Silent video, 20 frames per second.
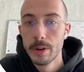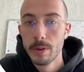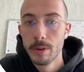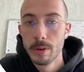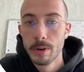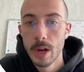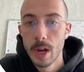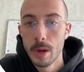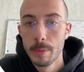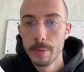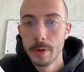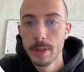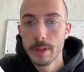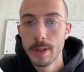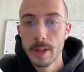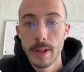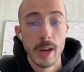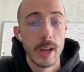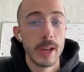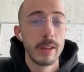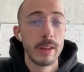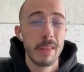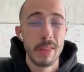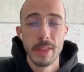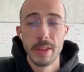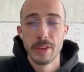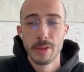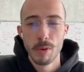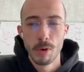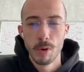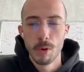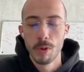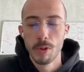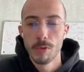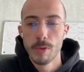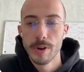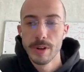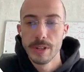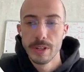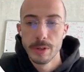your copy that I think you're
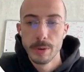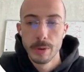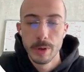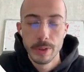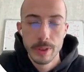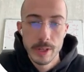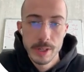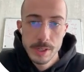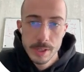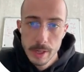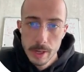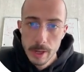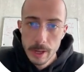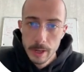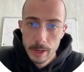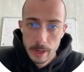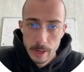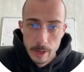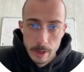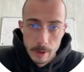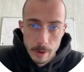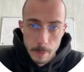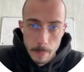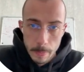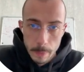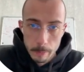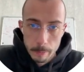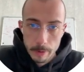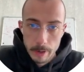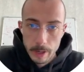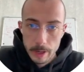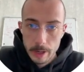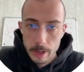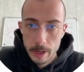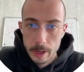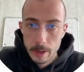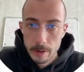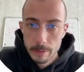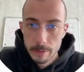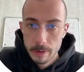already doing this. But
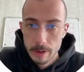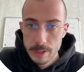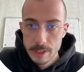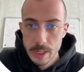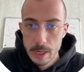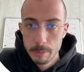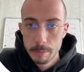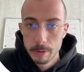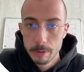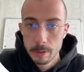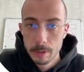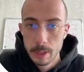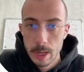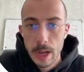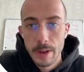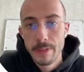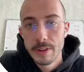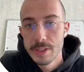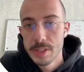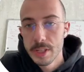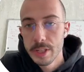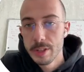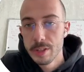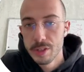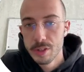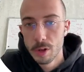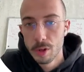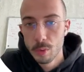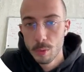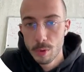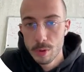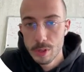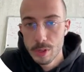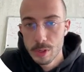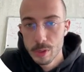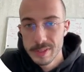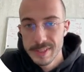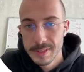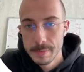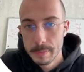for example, obviously, you don't want
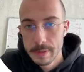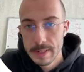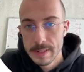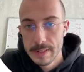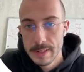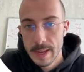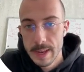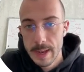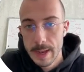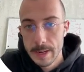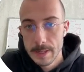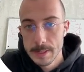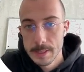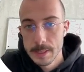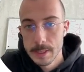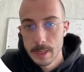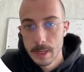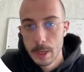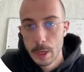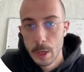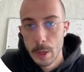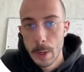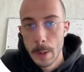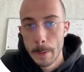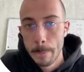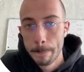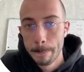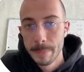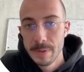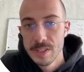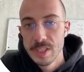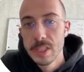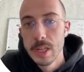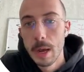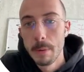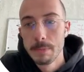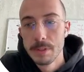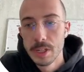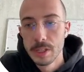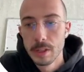to Spintax
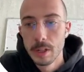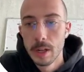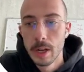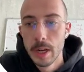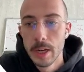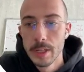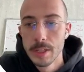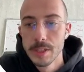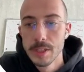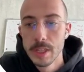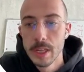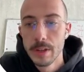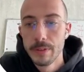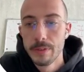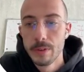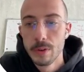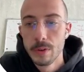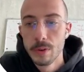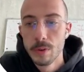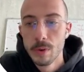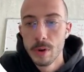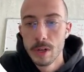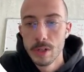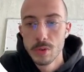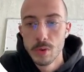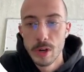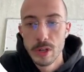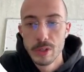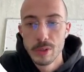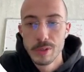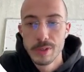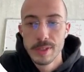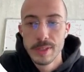subject lines if you are trying to